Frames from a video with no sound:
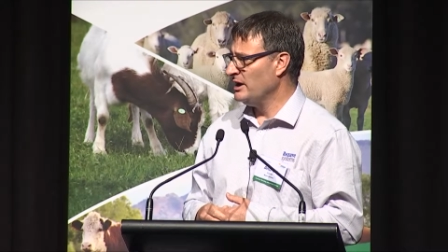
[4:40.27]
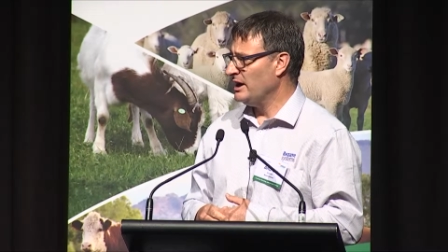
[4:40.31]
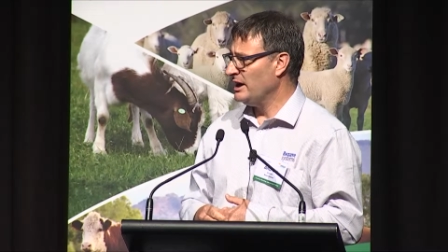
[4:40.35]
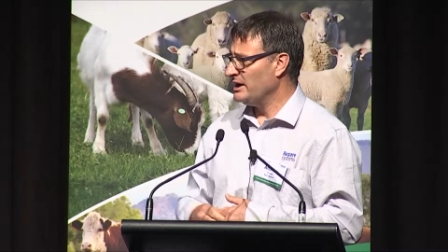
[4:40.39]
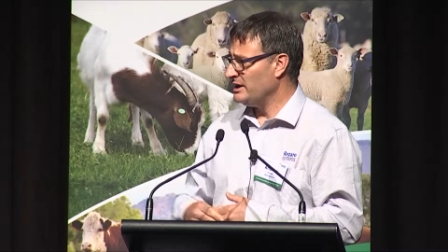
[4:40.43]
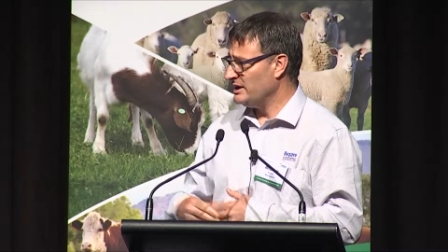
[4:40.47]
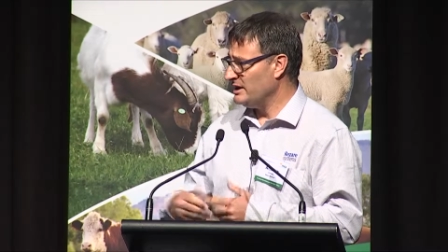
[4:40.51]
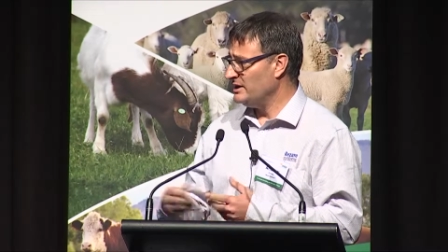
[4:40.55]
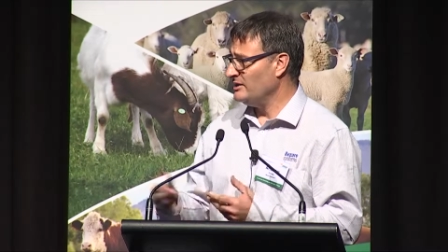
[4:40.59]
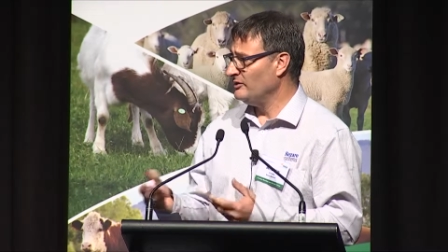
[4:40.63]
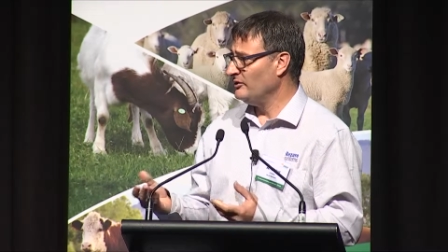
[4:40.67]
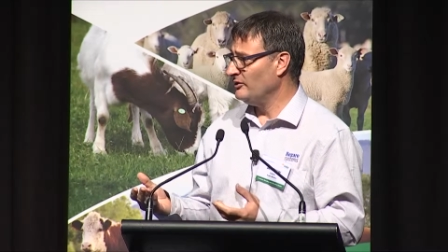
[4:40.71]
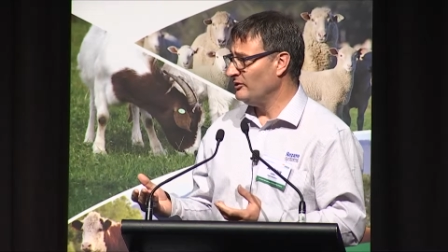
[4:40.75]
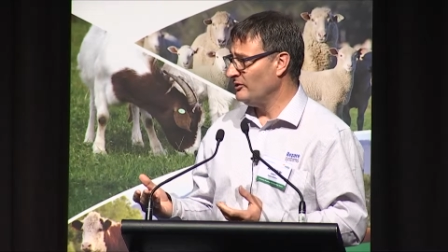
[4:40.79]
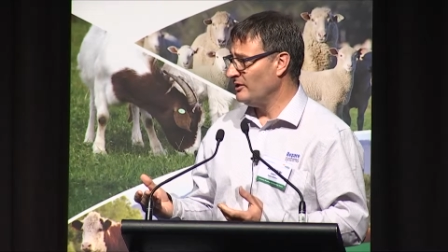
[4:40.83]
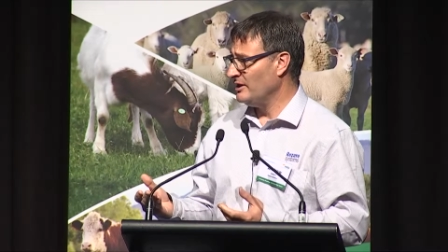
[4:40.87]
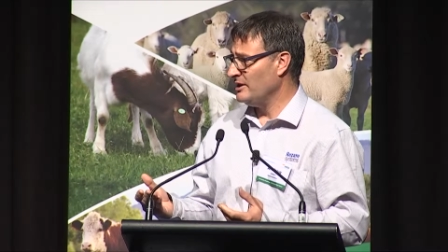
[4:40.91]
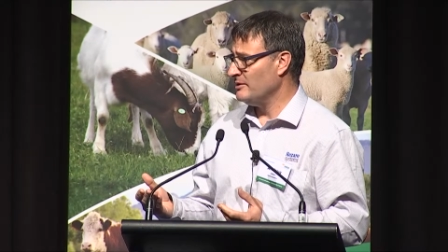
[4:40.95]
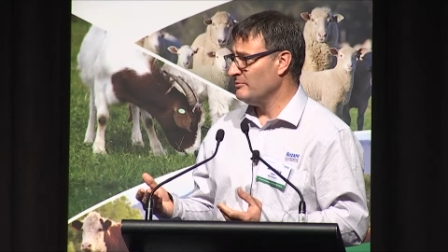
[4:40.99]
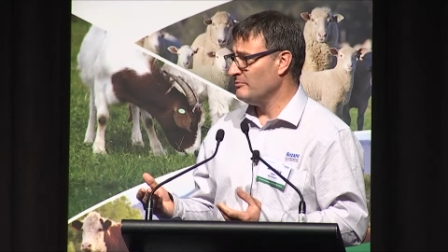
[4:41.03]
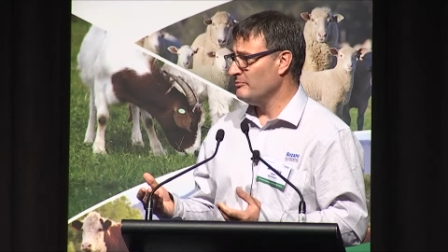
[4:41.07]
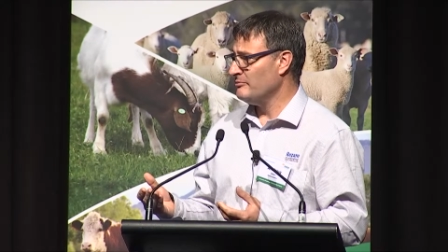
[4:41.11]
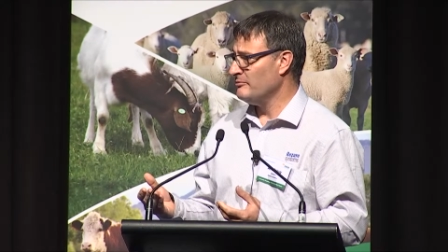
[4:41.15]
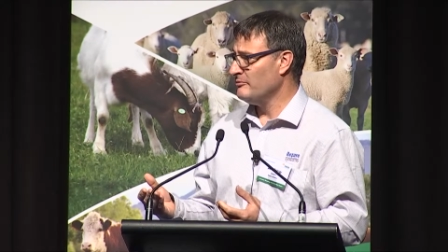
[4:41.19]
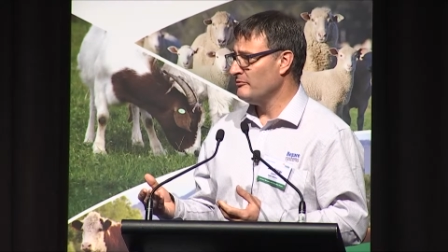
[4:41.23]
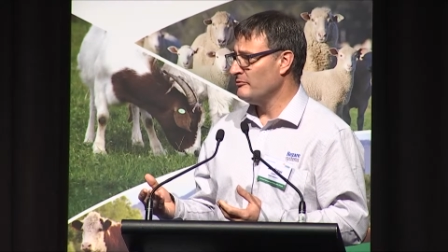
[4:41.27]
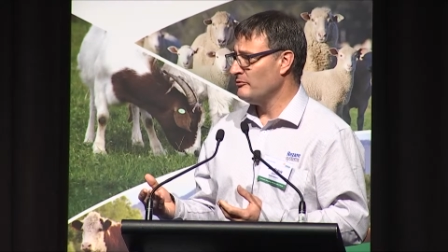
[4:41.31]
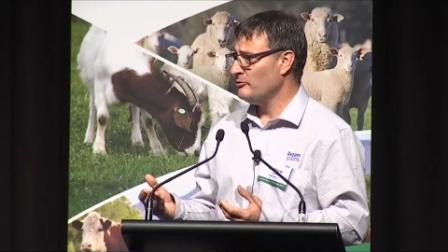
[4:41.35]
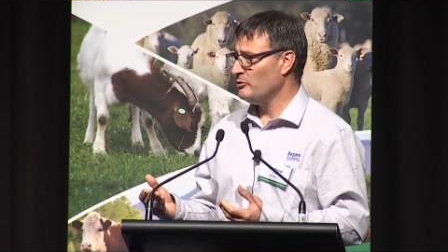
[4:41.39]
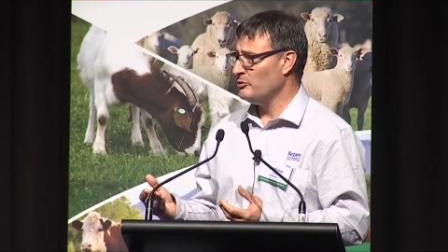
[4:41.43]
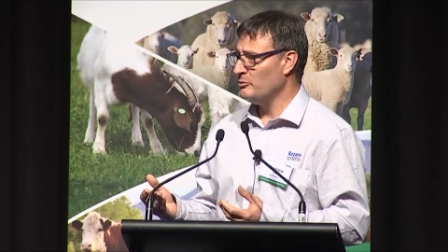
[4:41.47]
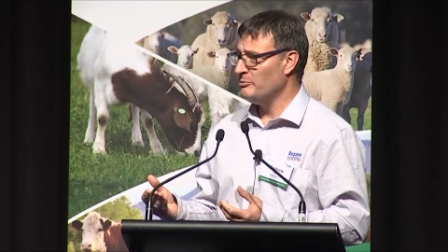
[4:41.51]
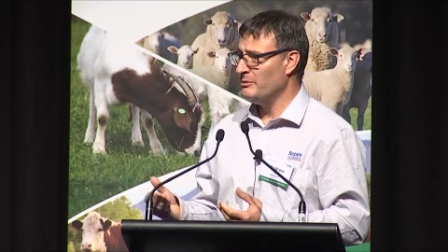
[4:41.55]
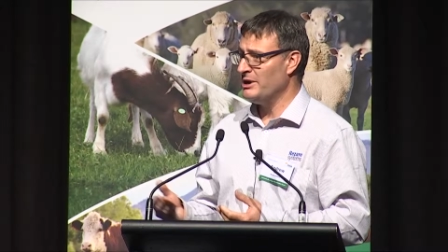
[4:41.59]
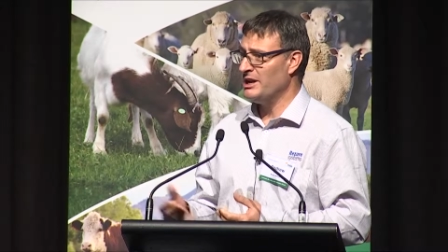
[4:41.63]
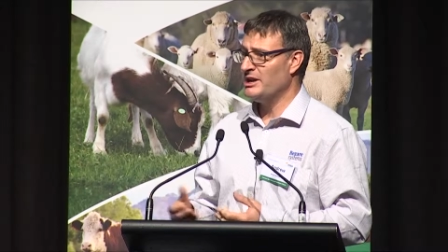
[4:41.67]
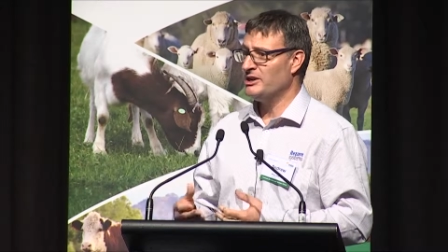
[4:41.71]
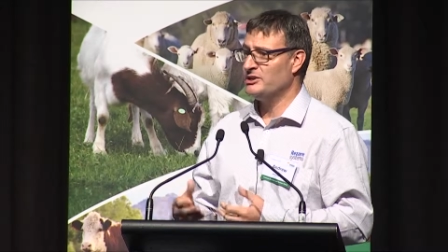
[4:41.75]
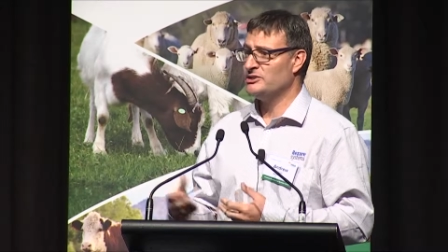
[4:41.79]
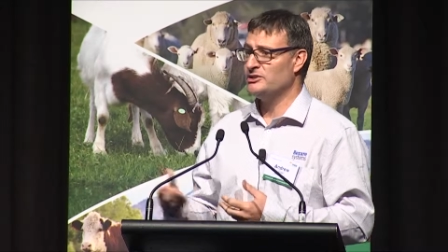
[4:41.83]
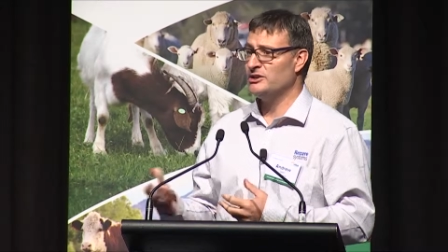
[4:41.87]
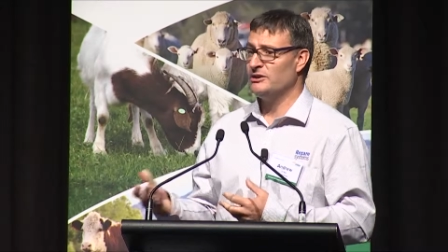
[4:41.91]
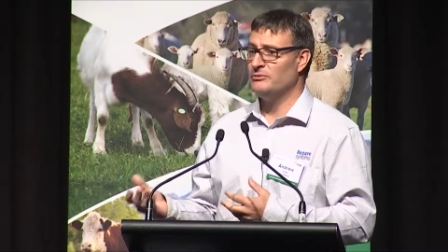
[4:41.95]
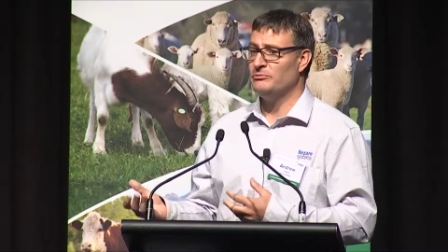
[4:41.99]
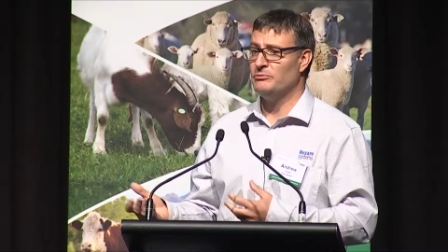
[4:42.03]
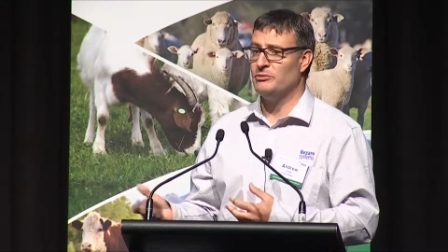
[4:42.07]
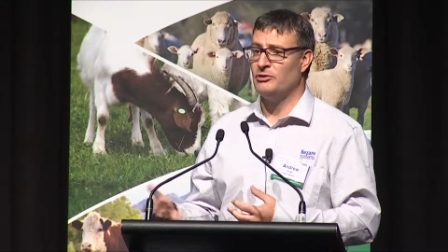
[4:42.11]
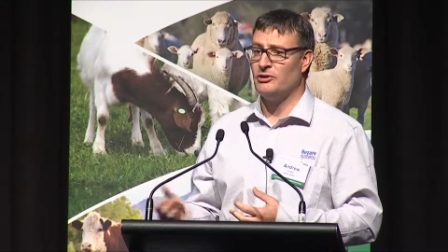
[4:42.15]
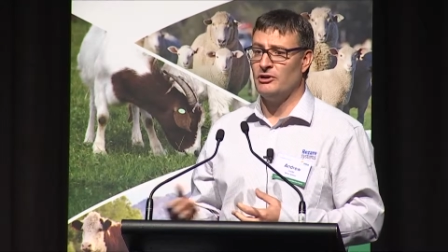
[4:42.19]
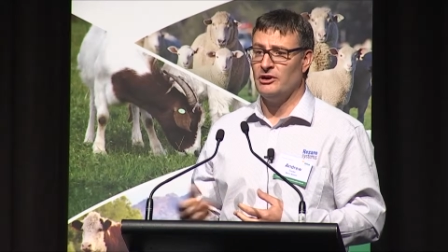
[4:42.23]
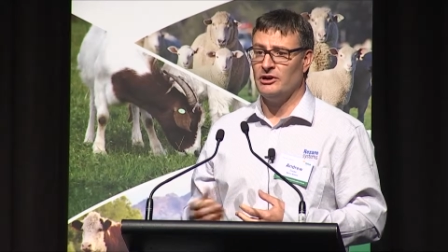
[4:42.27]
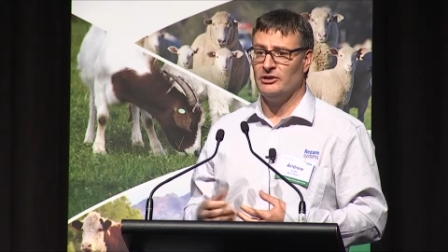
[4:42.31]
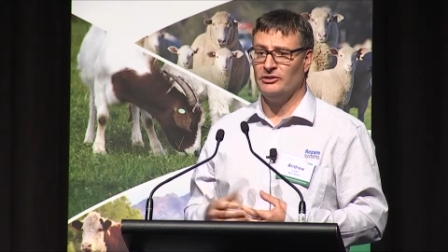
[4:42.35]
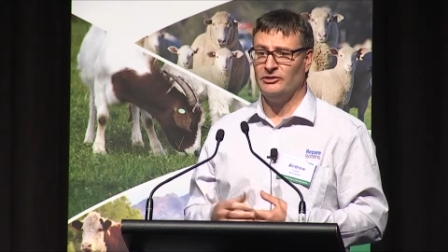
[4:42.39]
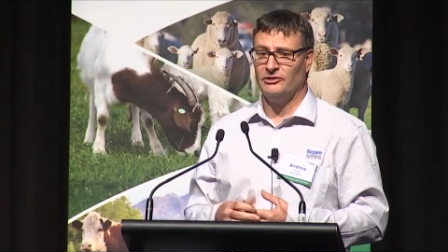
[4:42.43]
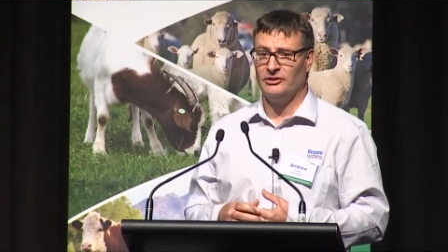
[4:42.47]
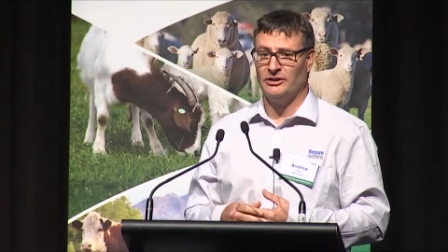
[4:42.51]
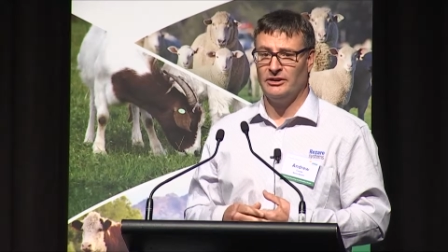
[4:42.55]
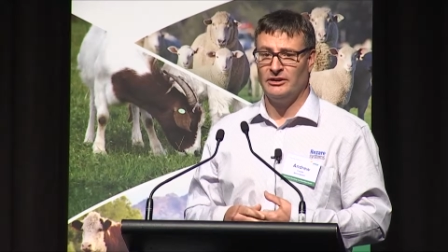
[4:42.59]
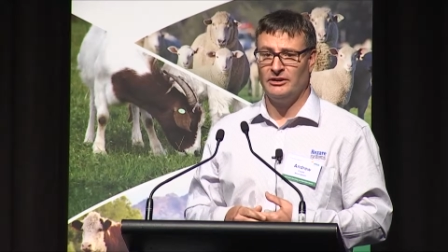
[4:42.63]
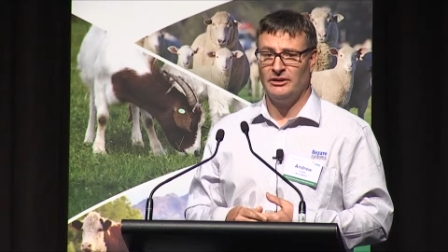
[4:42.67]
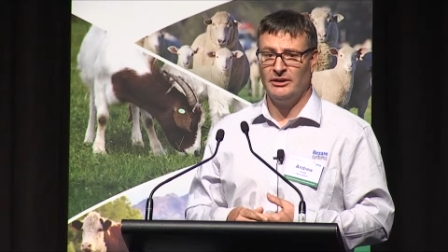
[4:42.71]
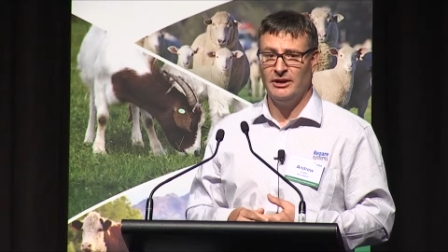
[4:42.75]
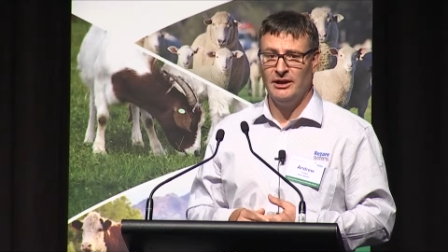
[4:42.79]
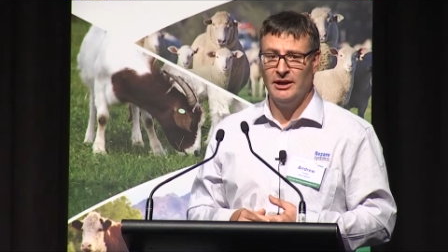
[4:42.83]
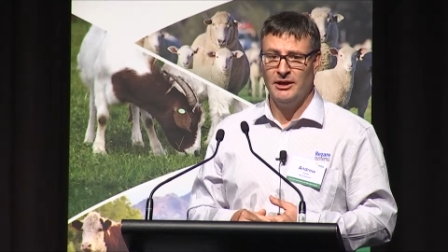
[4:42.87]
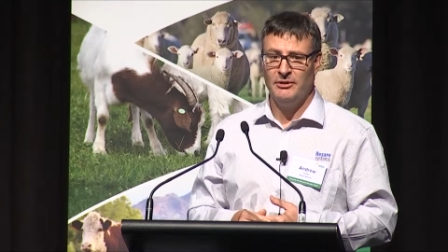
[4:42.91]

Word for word: against them for managing pricing,